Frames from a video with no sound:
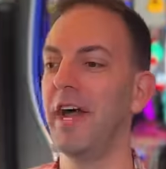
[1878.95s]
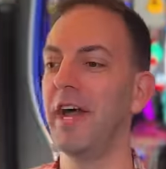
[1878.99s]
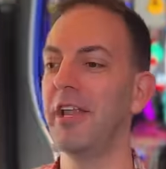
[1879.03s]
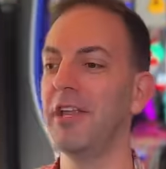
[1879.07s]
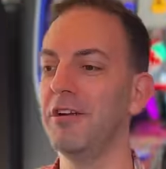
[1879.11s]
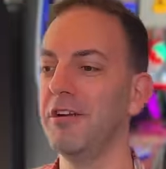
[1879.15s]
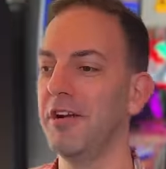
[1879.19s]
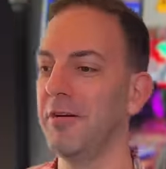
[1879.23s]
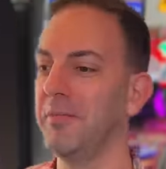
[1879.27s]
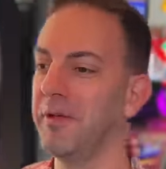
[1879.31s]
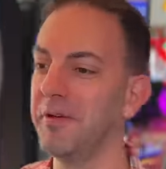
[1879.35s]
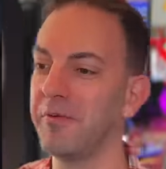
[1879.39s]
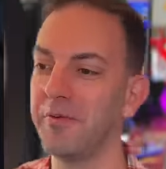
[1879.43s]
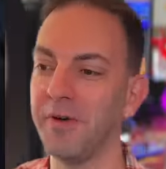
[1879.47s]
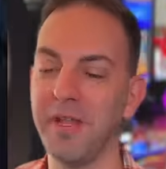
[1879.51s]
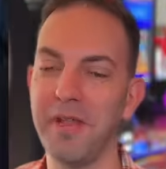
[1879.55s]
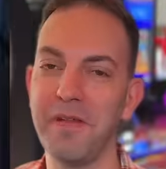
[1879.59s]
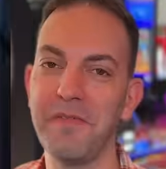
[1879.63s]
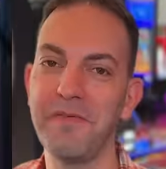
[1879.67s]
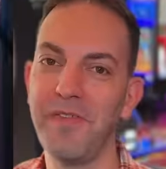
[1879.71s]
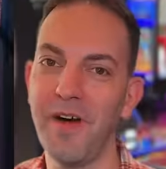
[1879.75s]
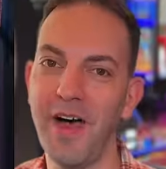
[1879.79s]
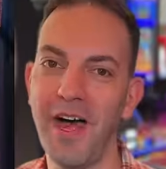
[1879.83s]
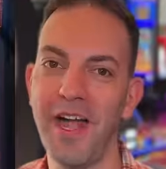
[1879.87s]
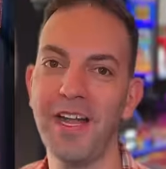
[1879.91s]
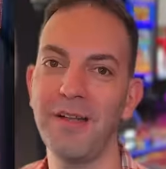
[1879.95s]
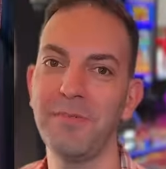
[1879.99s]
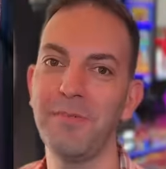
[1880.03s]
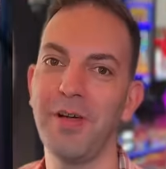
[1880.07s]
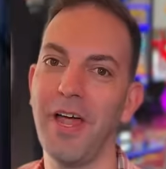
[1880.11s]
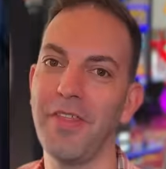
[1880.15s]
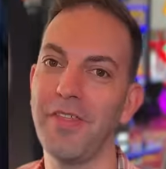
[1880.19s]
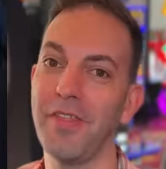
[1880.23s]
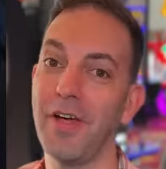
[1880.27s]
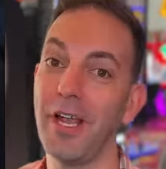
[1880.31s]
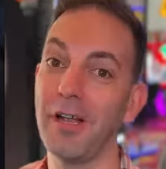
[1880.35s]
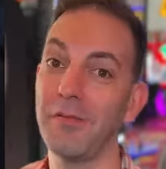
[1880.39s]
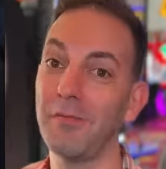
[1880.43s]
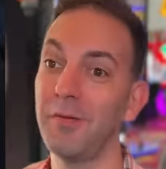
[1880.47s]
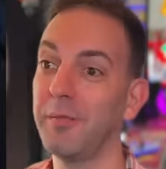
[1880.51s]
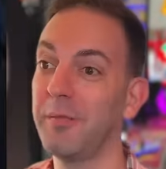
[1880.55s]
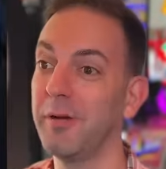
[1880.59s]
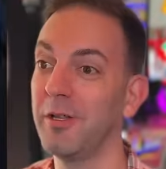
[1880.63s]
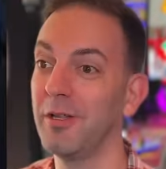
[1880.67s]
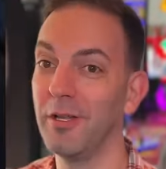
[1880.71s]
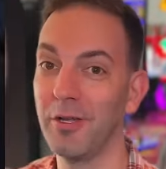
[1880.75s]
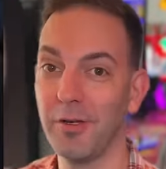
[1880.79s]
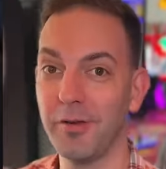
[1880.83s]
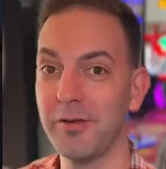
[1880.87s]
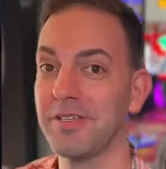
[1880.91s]
I knew it would be really fun, but I thought we
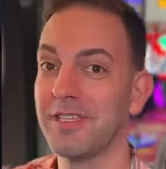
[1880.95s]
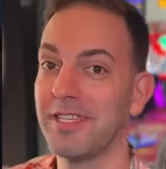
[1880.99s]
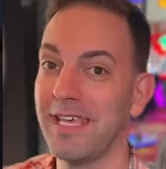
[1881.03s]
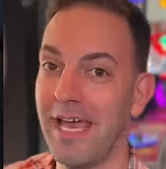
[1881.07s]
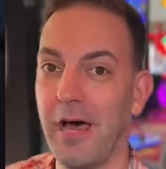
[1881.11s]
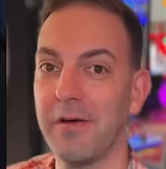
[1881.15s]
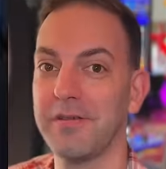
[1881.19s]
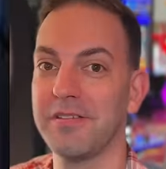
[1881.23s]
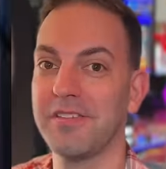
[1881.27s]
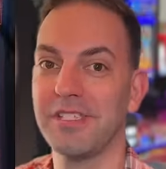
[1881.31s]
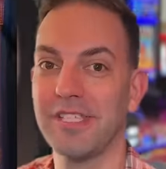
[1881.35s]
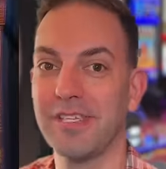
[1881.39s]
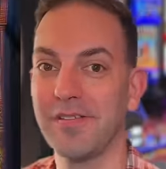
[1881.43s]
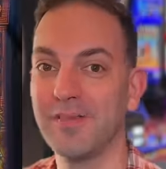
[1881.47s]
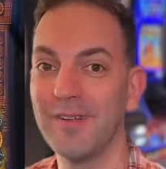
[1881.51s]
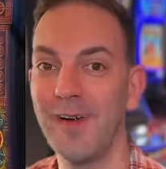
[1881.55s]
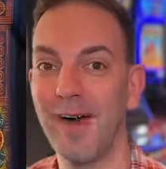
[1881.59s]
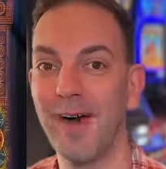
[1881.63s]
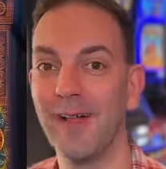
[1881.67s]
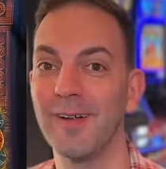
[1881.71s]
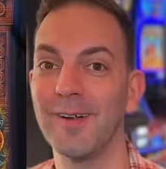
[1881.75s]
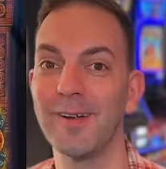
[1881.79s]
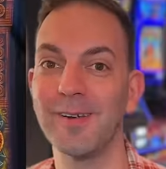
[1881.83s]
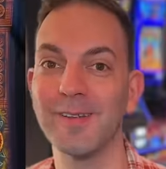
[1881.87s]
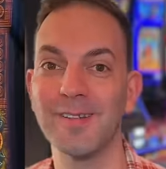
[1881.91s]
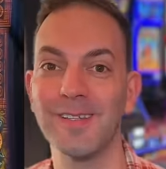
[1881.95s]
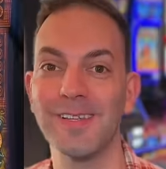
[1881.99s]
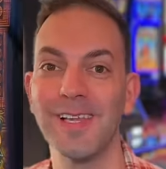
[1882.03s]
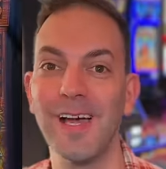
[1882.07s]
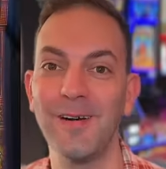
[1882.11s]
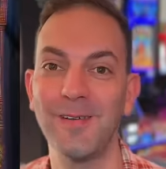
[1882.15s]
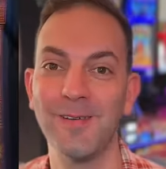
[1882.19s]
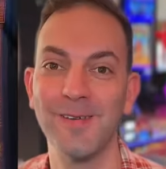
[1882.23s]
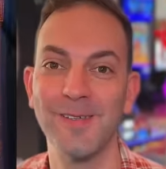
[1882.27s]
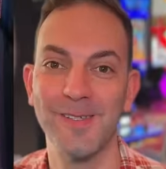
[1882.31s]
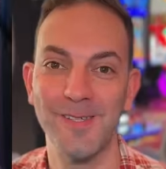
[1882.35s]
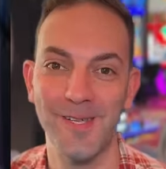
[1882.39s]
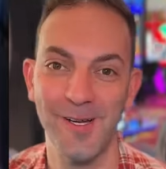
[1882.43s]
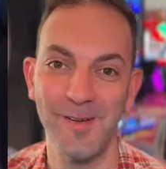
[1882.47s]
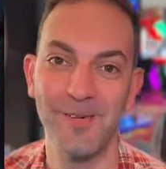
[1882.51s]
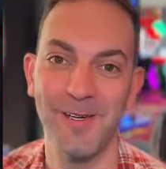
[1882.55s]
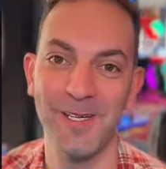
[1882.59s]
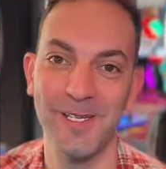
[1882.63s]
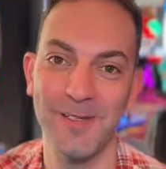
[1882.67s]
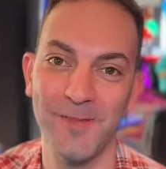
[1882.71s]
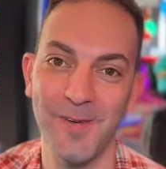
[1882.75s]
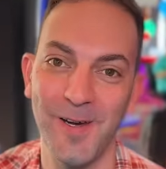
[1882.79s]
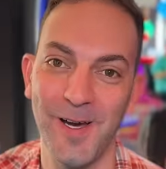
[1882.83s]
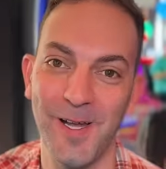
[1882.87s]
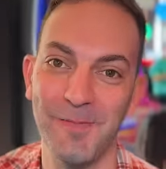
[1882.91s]
would lose thousands of dollars. So that was so
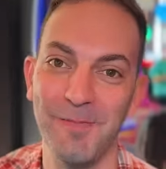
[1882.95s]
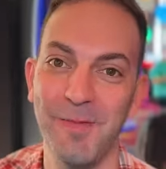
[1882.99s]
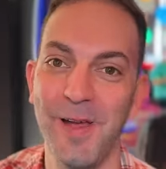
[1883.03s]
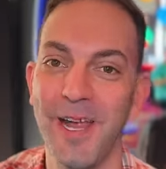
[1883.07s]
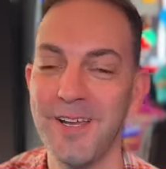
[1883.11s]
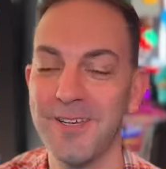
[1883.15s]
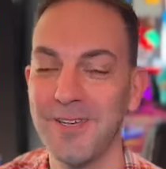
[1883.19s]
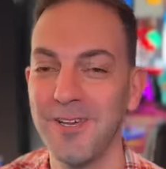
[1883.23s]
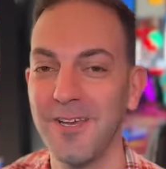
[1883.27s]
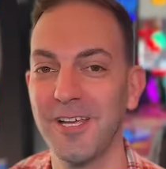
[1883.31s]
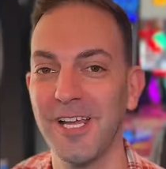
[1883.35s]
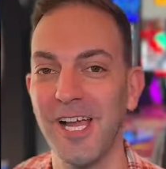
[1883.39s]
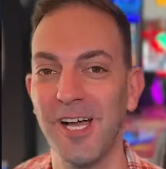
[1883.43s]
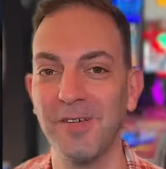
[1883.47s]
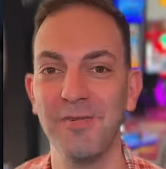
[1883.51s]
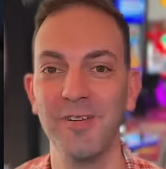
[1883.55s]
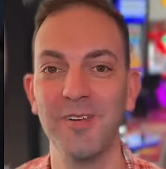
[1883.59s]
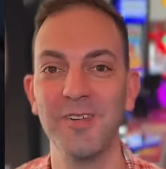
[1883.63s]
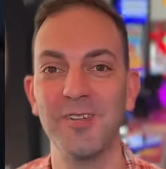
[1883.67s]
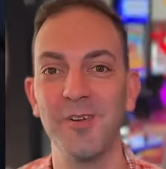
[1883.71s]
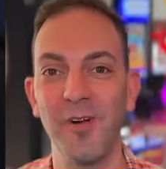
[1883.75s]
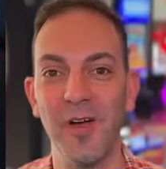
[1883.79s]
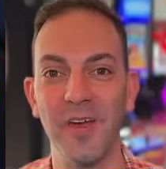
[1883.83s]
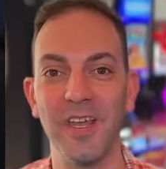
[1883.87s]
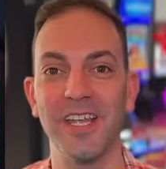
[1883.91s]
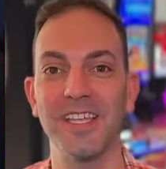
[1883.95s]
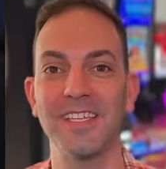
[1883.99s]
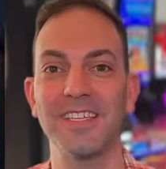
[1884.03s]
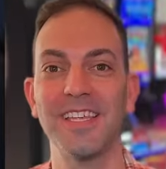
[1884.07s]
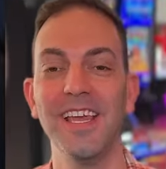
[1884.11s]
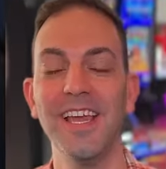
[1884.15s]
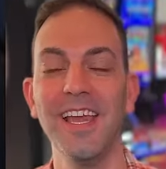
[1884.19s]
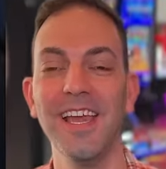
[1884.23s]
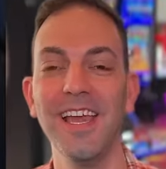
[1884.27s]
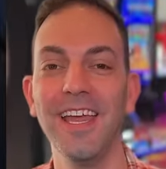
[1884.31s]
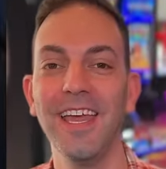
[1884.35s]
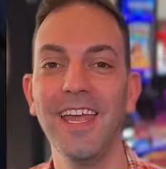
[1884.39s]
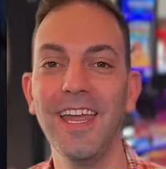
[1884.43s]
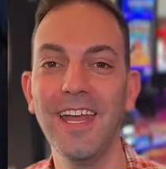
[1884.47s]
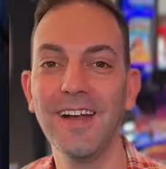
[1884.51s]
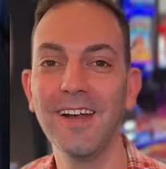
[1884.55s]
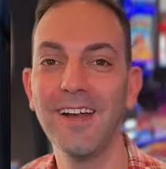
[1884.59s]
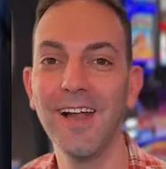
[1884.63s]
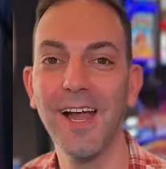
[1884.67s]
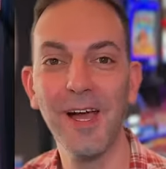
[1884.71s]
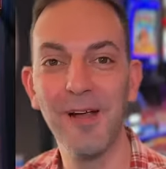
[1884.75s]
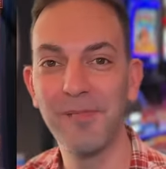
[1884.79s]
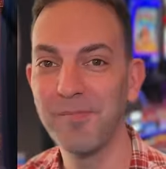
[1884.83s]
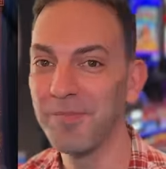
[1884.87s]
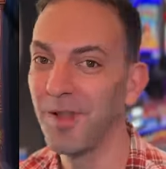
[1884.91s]
much fun. Make sure you come and join us here
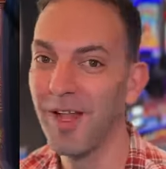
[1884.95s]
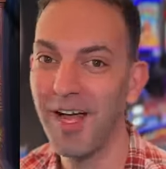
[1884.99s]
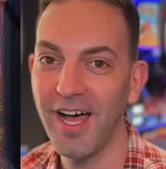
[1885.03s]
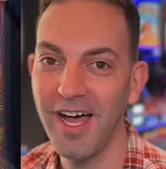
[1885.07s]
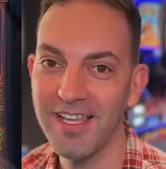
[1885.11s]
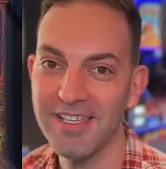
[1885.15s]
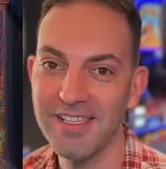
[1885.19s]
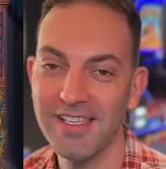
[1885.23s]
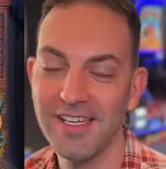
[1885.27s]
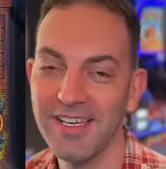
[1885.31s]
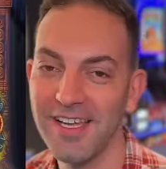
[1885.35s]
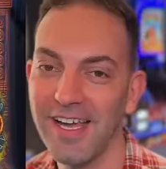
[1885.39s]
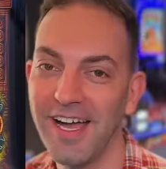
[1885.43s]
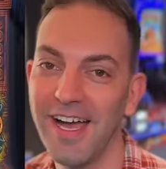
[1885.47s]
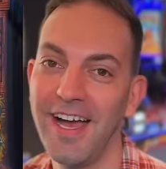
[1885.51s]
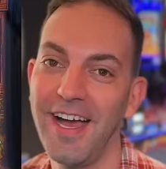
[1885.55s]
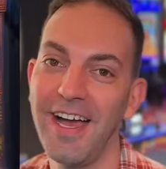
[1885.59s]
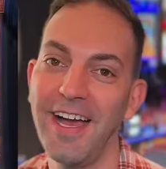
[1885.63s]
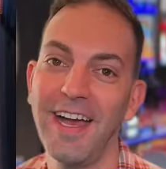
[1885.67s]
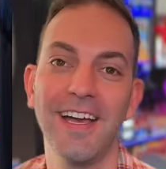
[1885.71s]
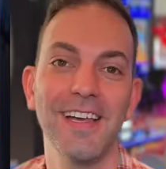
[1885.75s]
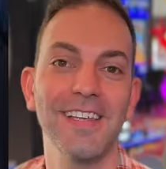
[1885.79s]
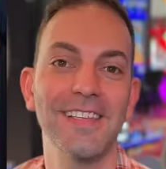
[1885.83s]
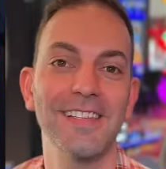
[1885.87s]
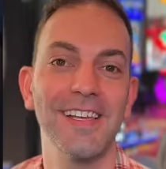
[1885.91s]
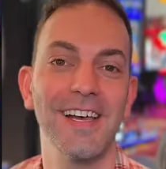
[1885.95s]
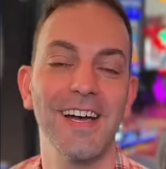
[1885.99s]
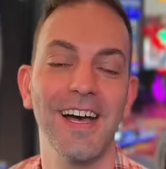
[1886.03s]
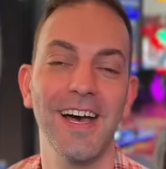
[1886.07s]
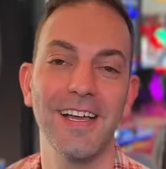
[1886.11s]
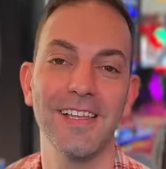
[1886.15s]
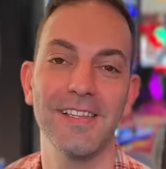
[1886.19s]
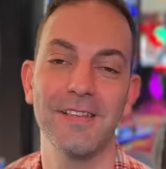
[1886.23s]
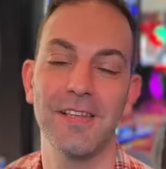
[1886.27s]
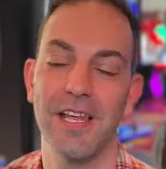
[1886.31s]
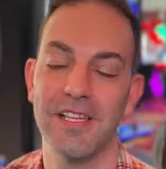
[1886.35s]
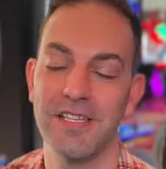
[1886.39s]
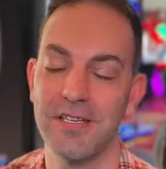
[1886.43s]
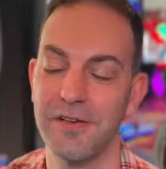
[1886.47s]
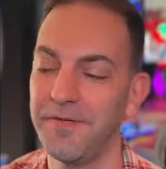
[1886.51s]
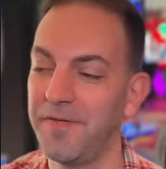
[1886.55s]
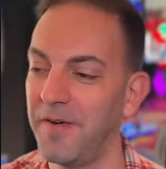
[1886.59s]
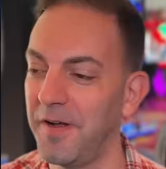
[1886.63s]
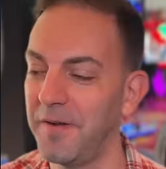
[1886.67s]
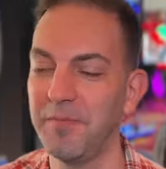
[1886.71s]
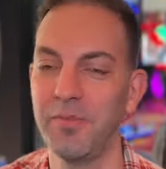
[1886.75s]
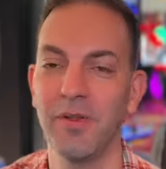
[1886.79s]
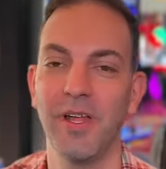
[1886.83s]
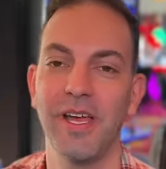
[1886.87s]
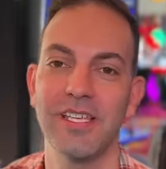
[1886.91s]
at Plaza, guys. Uh, it's such a
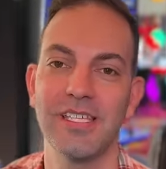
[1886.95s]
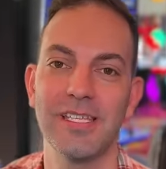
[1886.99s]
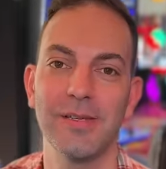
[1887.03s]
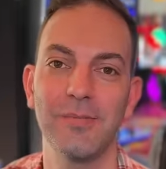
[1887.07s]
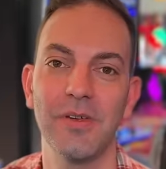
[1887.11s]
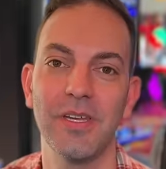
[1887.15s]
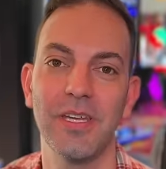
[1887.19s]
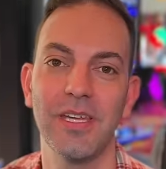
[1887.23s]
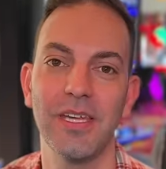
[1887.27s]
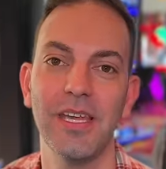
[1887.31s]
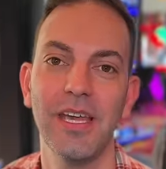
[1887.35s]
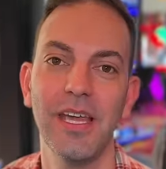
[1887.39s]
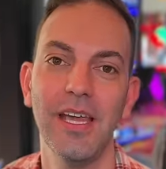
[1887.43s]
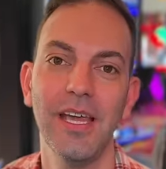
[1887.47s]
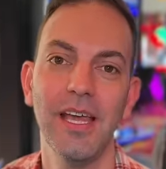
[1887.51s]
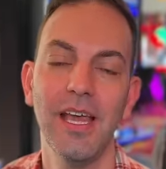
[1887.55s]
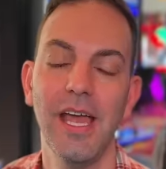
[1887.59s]
fun place to be.